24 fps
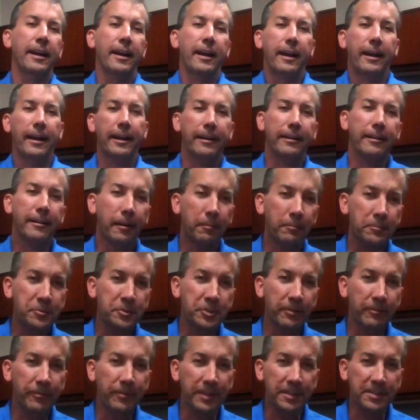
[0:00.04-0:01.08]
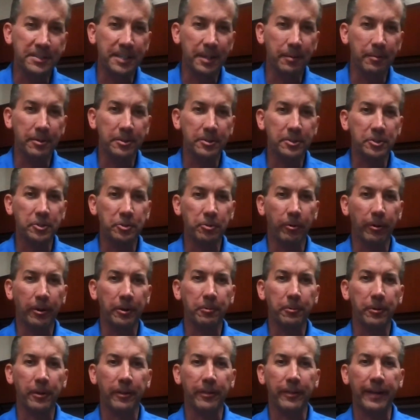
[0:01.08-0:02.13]
Hi, I'm Jim Fitzsimmons, joined
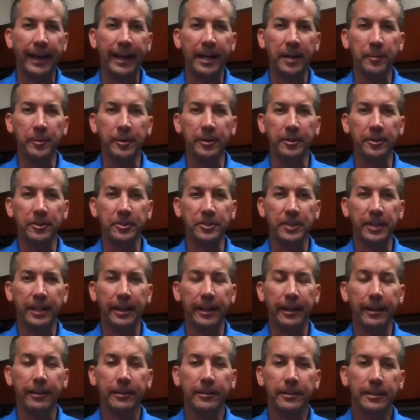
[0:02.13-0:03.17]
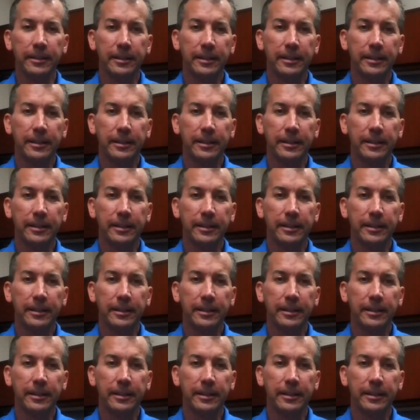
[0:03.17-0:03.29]
with Adam Miller today.